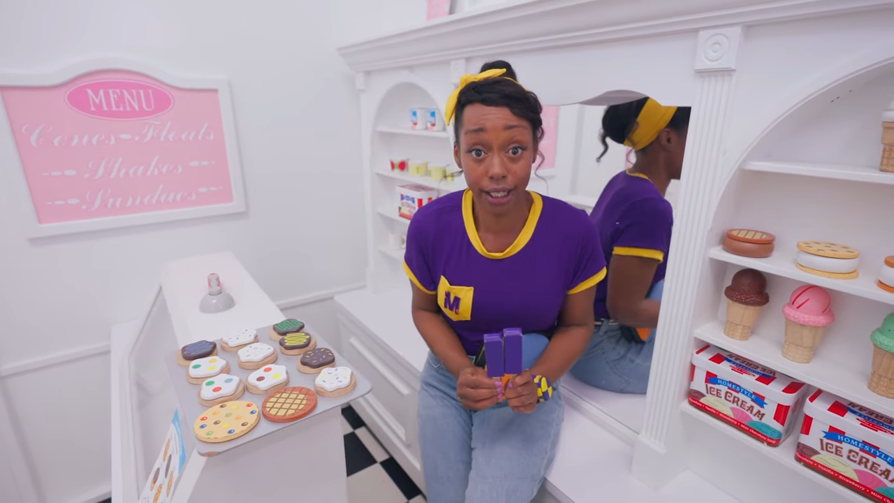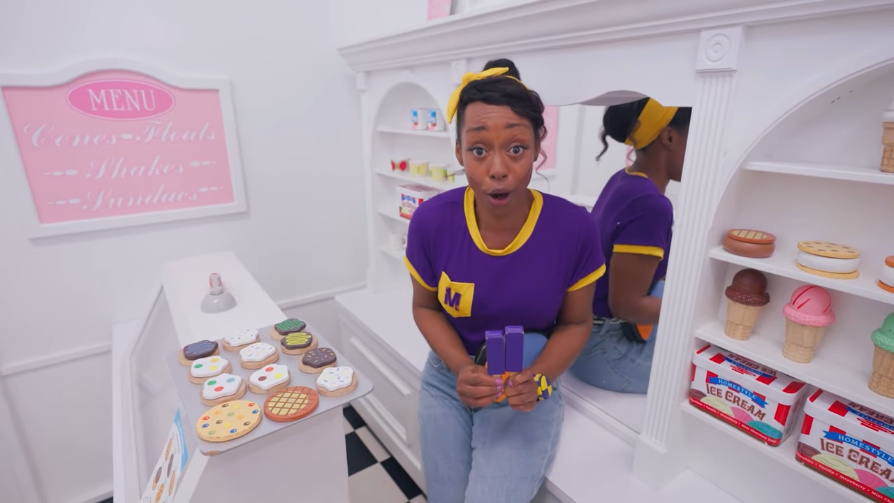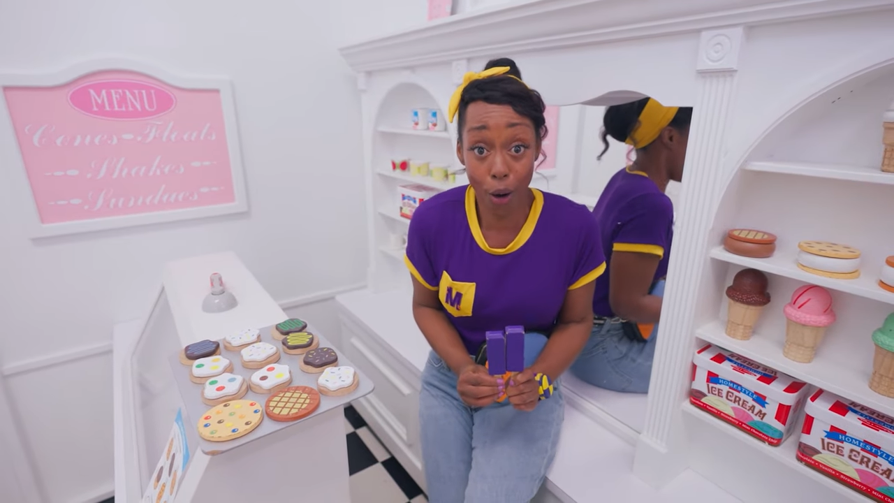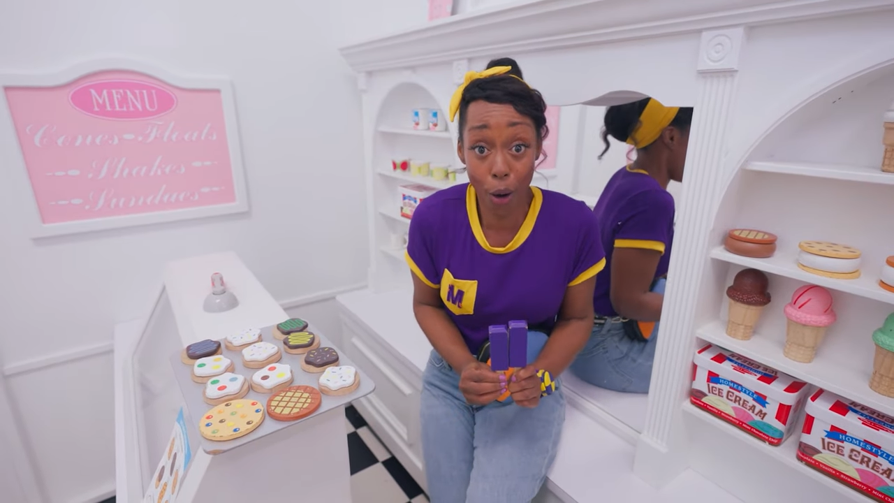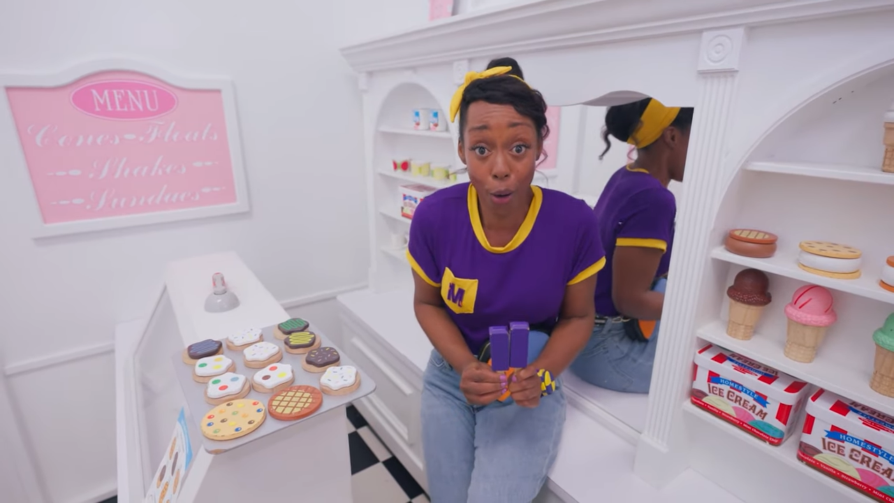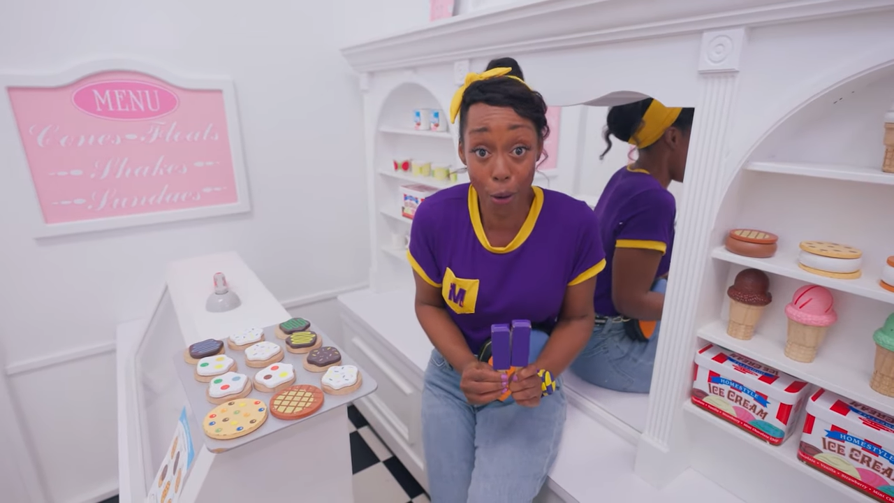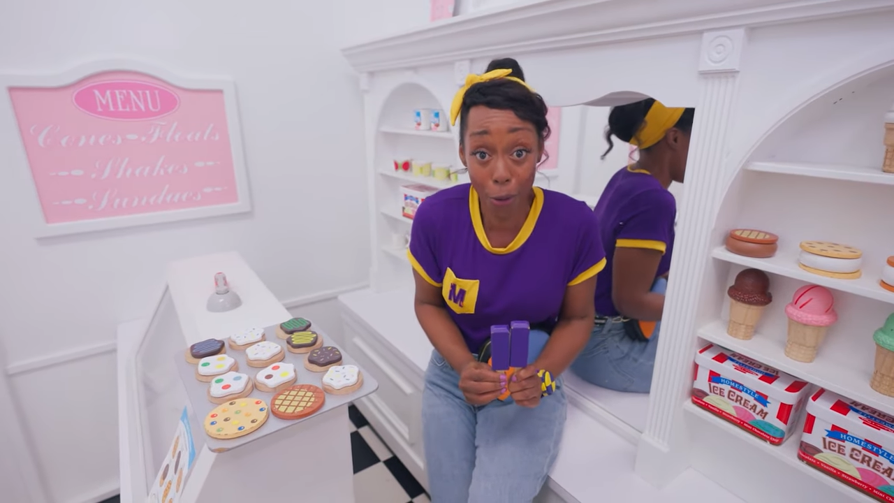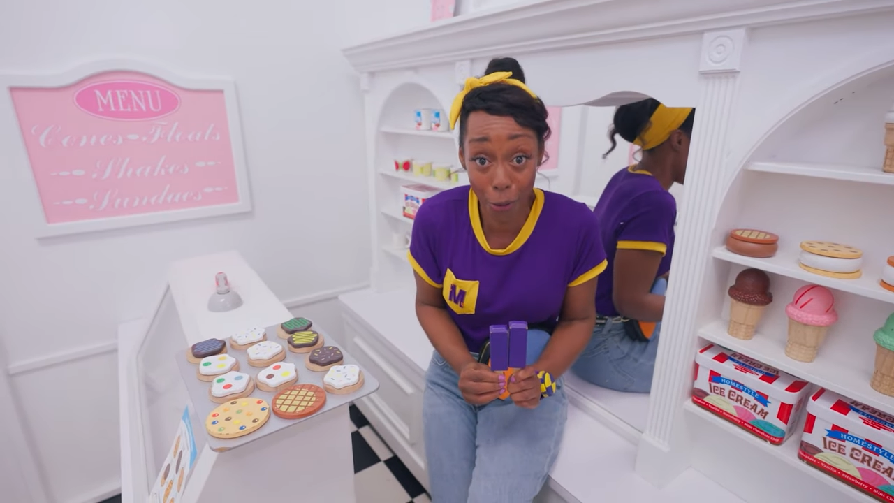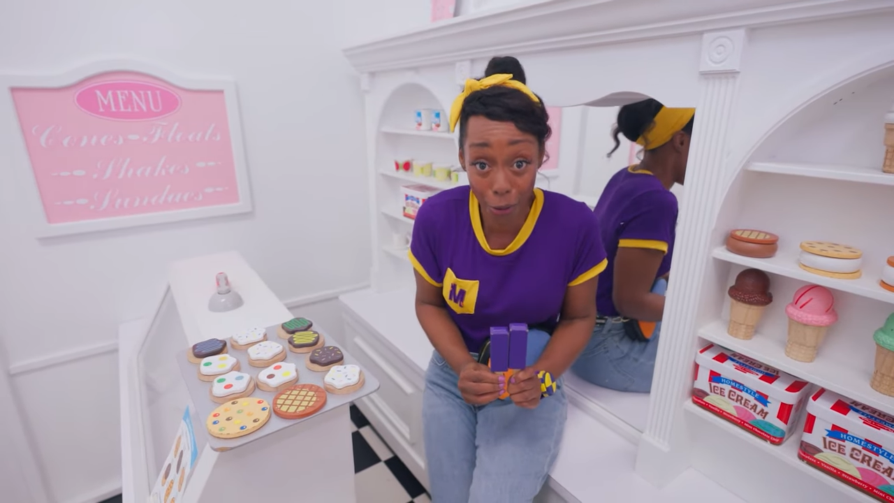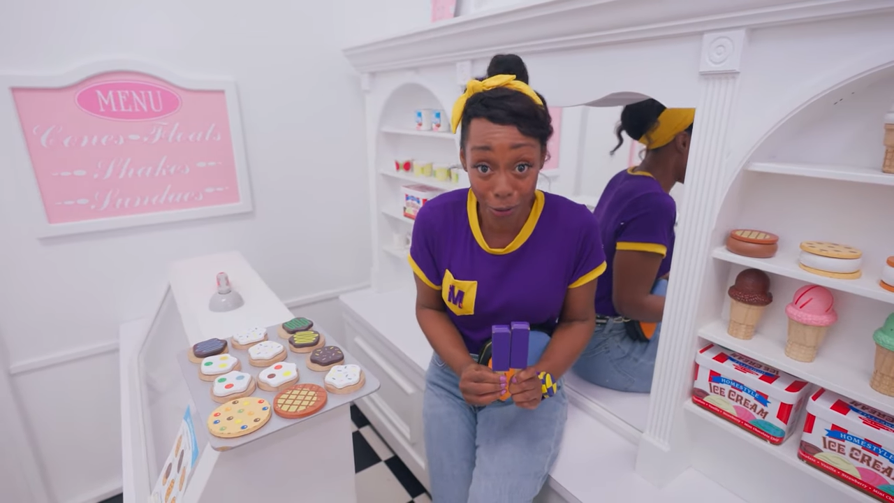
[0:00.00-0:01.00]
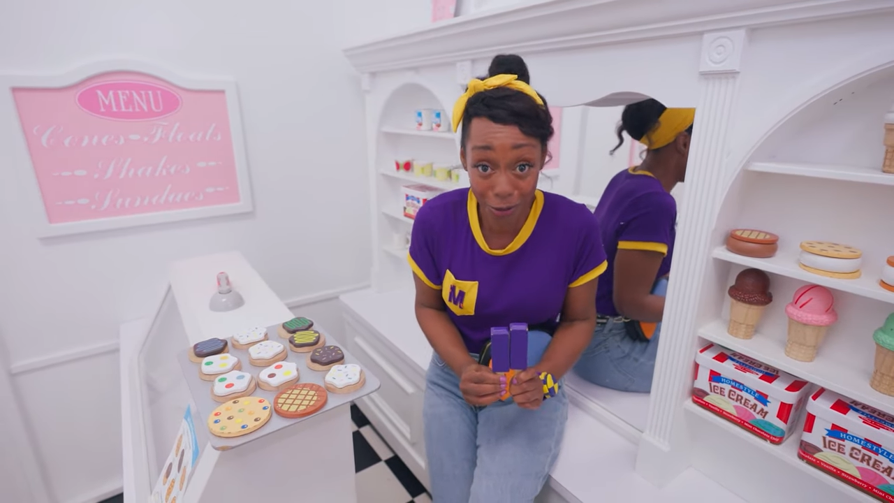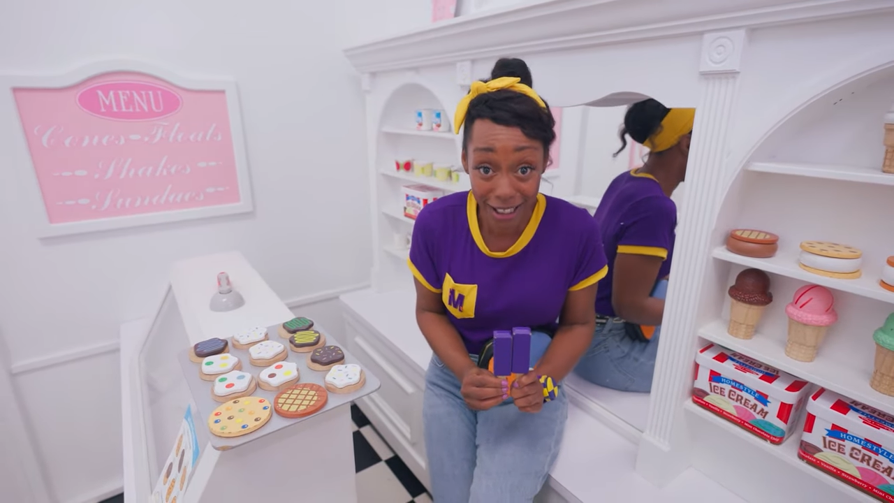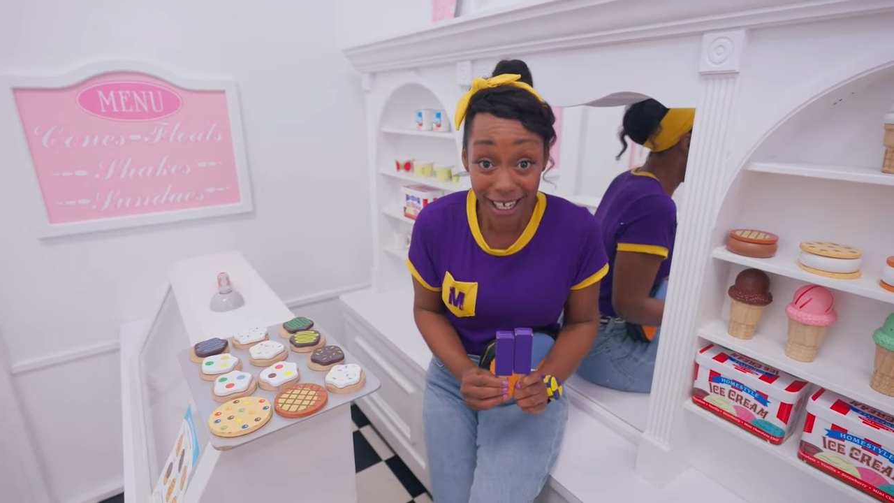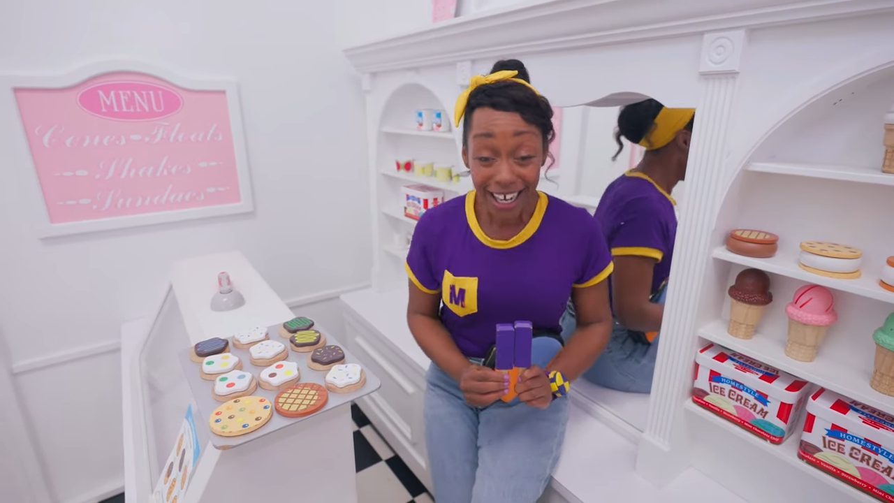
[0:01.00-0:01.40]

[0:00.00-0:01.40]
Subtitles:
cold.